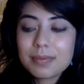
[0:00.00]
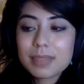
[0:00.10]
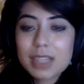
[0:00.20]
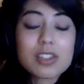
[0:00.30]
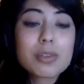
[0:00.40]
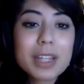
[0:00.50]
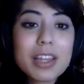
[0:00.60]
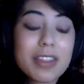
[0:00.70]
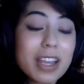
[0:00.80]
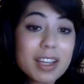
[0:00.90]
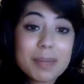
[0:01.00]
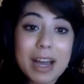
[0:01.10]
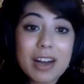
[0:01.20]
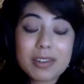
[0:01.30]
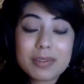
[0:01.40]
is to really think
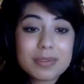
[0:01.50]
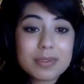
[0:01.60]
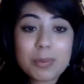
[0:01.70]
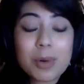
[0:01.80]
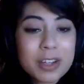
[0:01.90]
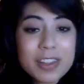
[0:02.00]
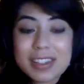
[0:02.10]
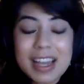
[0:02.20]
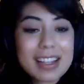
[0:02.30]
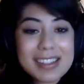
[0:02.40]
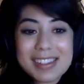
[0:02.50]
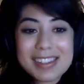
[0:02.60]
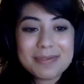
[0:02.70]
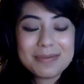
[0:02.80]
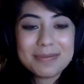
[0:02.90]
about what are the
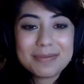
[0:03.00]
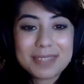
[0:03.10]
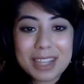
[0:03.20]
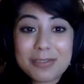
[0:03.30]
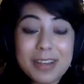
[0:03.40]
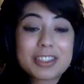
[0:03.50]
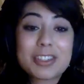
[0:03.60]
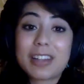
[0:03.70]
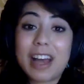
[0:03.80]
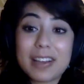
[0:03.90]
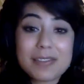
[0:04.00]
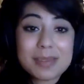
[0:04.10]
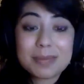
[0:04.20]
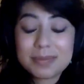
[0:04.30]
texts that affect your lives?